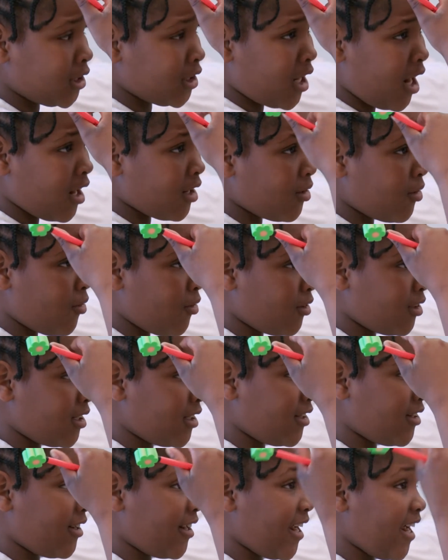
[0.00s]
got a hole
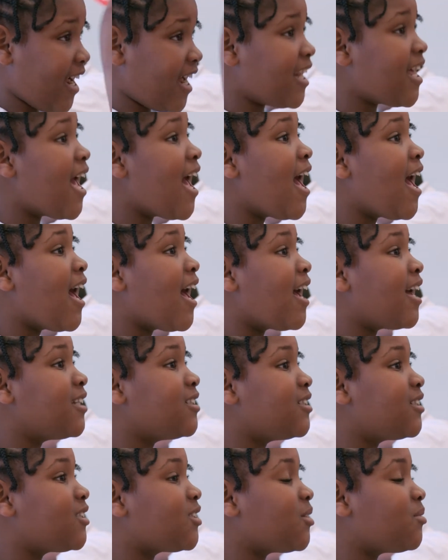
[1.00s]
in her head.
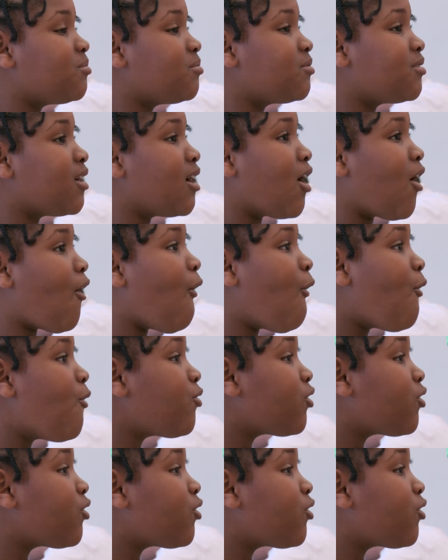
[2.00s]
And all